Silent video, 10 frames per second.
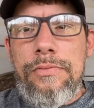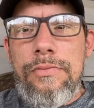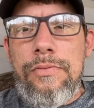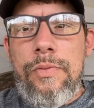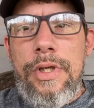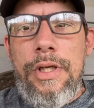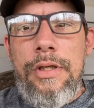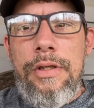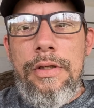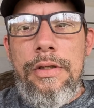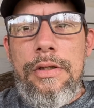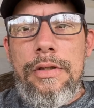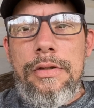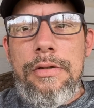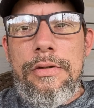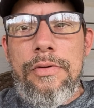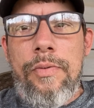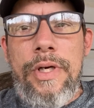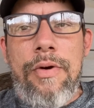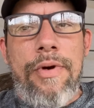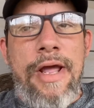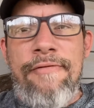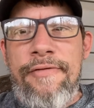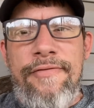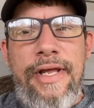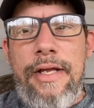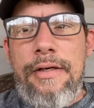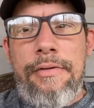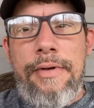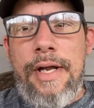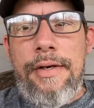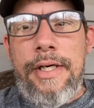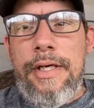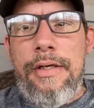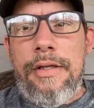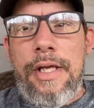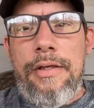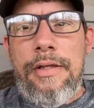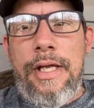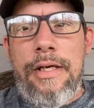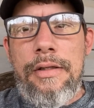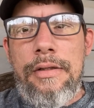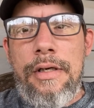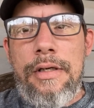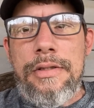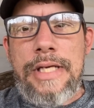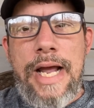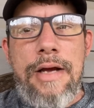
we don't have a vet around here that does house